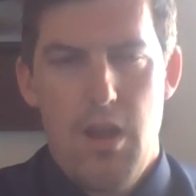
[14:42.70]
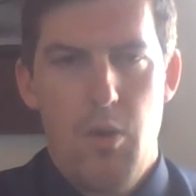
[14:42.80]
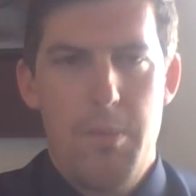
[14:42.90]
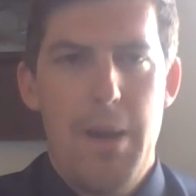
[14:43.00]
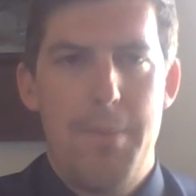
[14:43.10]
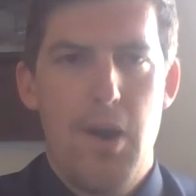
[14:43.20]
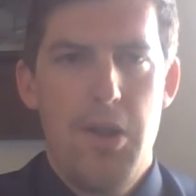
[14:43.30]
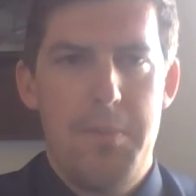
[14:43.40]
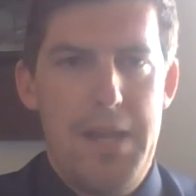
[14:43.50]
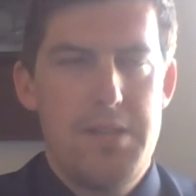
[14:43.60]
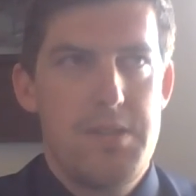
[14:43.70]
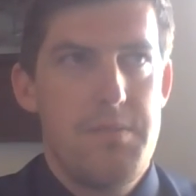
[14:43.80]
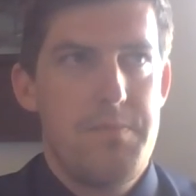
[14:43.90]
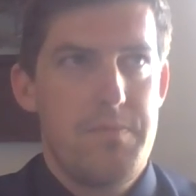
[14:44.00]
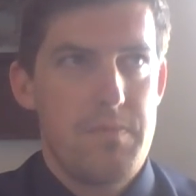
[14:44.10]
What about Parliament?
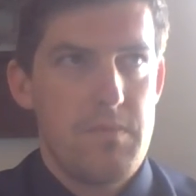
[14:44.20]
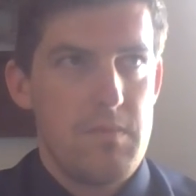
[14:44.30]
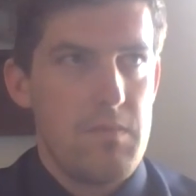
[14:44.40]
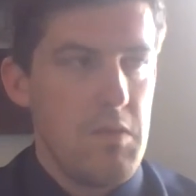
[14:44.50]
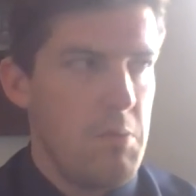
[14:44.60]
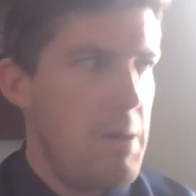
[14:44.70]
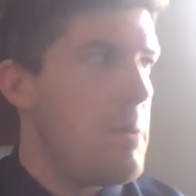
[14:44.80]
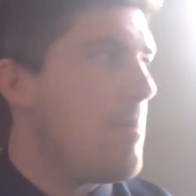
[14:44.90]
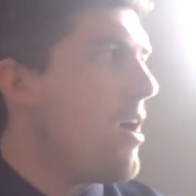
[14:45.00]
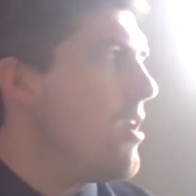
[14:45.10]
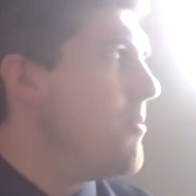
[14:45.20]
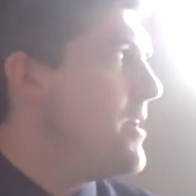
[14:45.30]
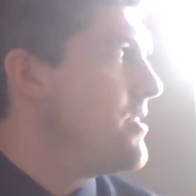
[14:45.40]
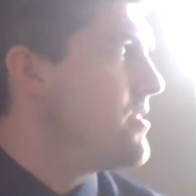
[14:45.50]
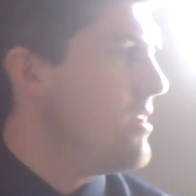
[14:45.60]
Remember,
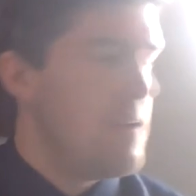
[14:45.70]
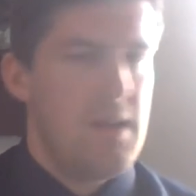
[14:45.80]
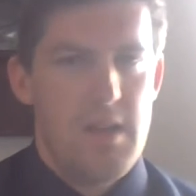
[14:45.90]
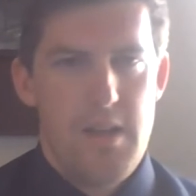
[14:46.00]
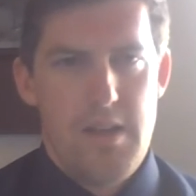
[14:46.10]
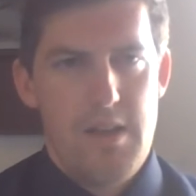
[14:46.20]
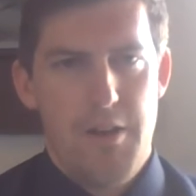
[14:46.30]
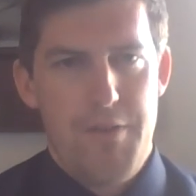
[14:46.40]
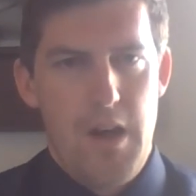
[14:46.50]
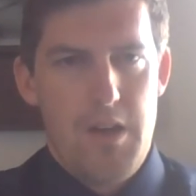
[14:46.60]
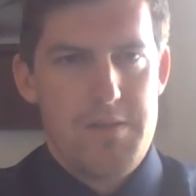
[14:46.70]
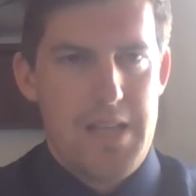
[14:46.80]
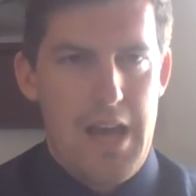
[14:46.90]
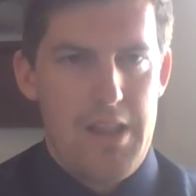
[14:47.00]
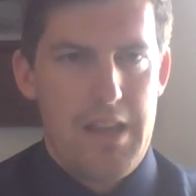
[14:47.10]
Parliament
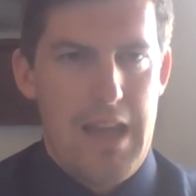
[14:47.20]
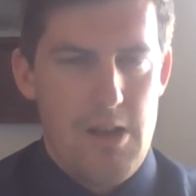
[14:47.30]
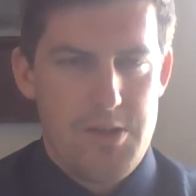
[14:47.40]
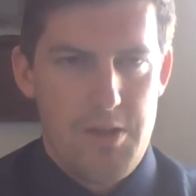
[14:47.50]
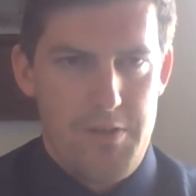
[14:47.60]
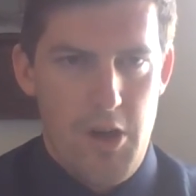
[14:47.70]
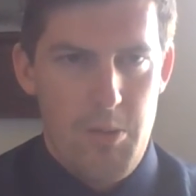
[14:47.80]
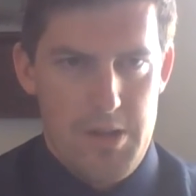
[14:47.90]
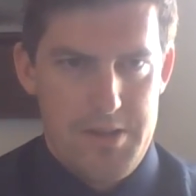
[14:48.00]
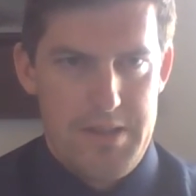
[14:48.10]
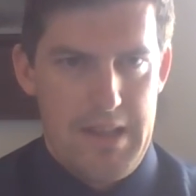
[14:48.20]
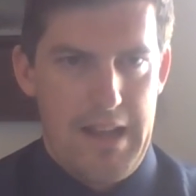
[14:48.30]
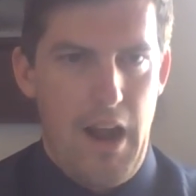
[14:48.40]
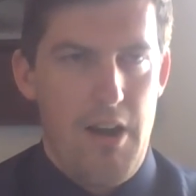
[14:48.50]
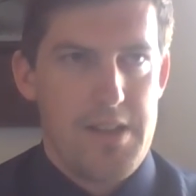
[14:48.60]
evolves out of the Council of Nobles. And
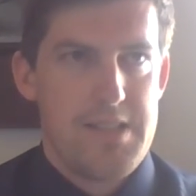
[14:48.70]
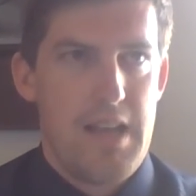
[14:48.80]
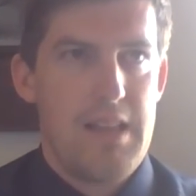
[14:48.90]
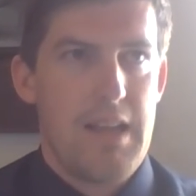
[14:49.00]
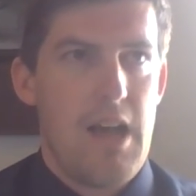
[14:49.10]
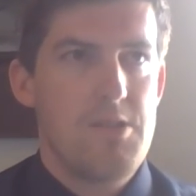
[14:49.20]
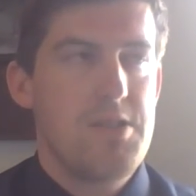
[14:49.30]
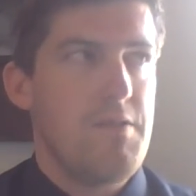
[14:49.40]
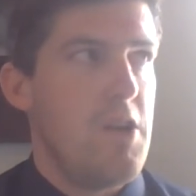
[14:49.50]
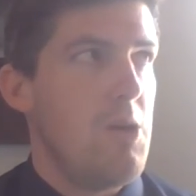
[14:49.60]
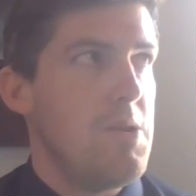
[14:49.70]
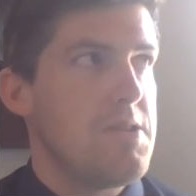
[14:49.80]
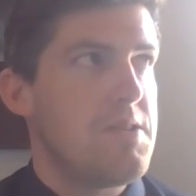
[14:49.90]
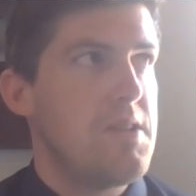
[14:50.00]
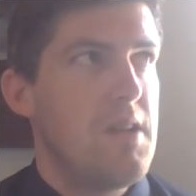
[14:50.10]
like I already said, the Council of Nobles
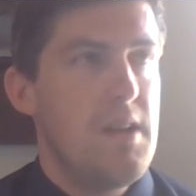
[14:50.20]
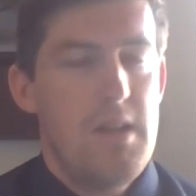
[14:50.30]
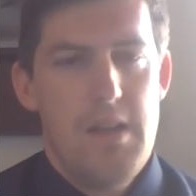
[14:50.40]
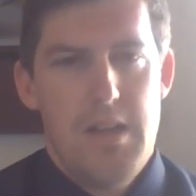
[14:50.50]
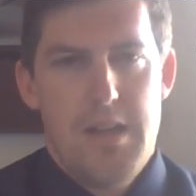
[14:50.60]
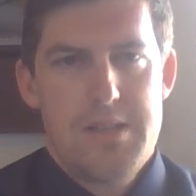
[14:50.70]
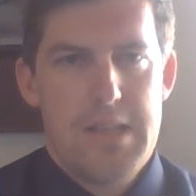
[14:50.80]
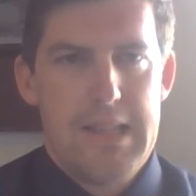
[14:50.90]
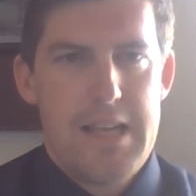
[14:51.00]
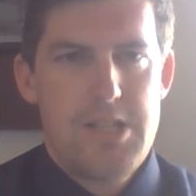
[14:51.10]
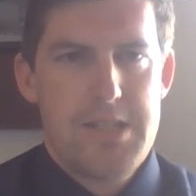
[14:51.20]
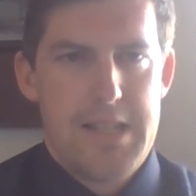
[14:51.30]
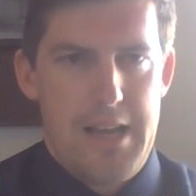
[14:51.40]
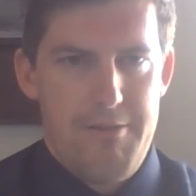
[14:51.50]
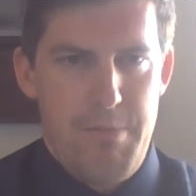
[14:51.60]
is a
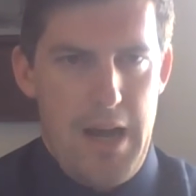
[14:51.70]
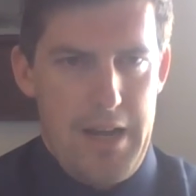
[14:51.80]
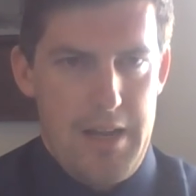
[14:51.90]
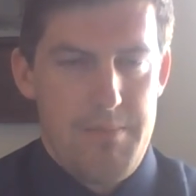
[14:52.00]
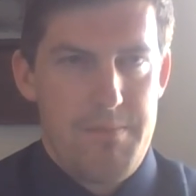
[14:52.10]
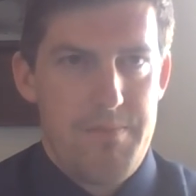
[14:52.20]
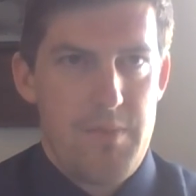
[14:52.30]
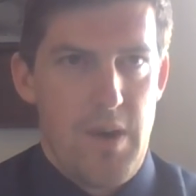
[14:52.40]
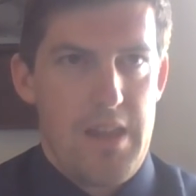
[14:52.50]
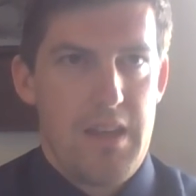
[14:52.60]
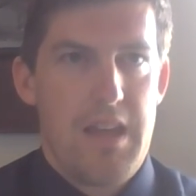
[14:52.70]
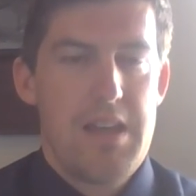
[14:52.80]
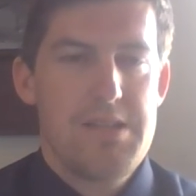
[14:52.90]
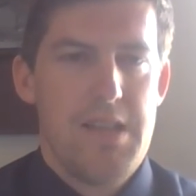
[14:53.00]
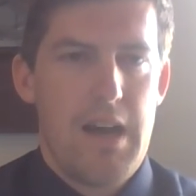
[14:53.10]
legislative body, right? The king
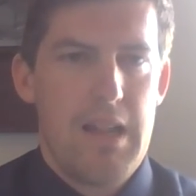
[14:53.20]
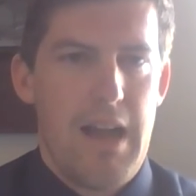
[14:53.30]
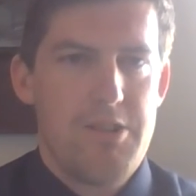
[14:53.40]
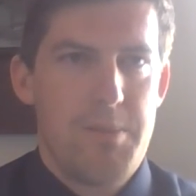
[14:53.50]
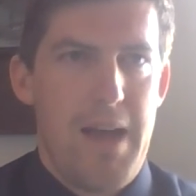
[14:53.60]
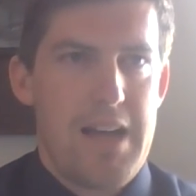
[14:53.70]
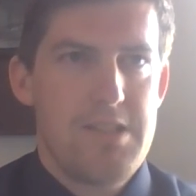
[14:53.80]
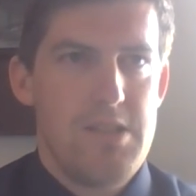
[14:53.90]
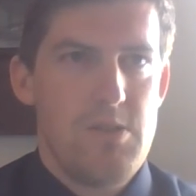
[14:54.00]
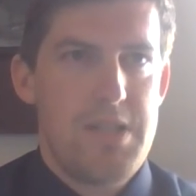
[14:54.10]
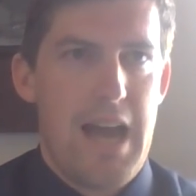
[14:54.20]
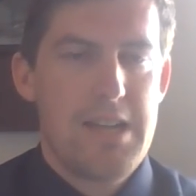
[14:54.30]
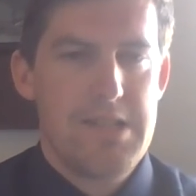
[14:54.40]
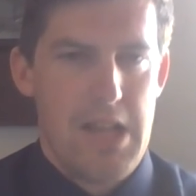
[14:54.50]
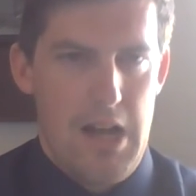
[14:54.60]
is not allowed to pass new
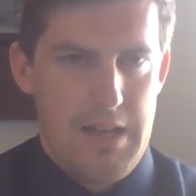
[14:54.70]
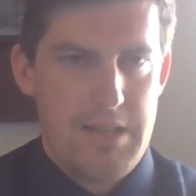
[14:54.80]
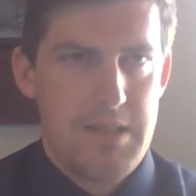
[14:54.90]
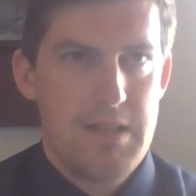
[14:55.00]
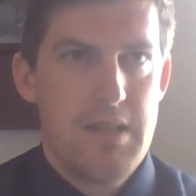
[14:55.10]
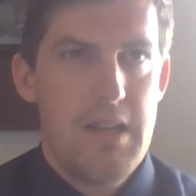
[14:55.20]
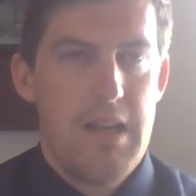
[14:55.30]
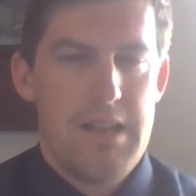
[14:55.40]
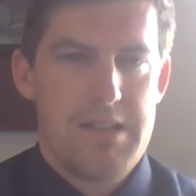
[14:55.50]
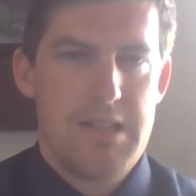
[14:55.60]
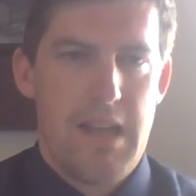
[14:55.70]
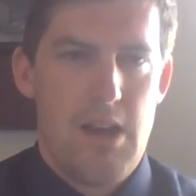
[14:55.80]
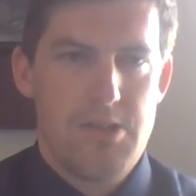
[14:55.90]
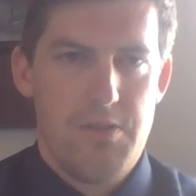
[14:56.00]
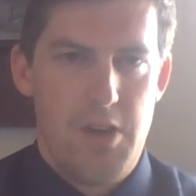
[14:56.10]
tax laws unless the
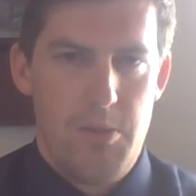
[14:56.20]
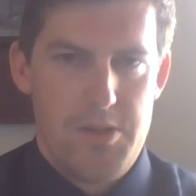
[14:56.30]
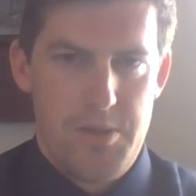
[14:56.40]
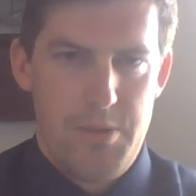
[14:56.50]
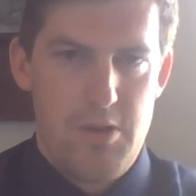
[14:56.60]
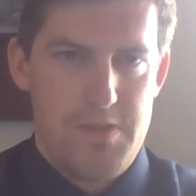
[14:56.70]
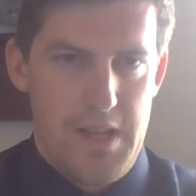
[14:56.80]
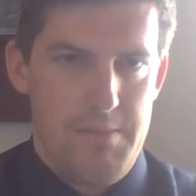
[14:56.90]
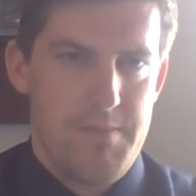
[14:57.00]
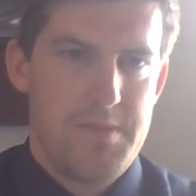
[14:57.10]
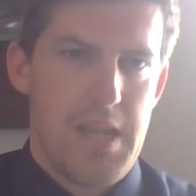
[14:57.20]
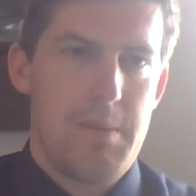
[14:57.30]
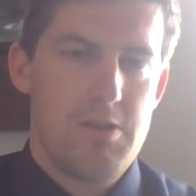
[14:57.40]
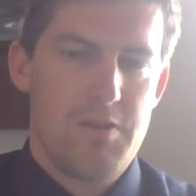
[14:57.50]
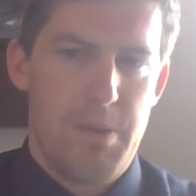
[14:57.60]
Council of Nobles approves it. Same
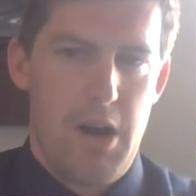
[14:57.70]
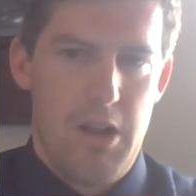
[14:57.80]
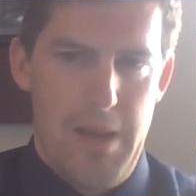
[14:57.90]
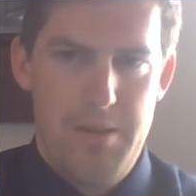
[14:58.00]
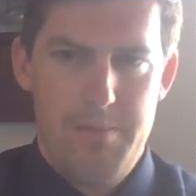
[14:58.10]
goes for Parliament.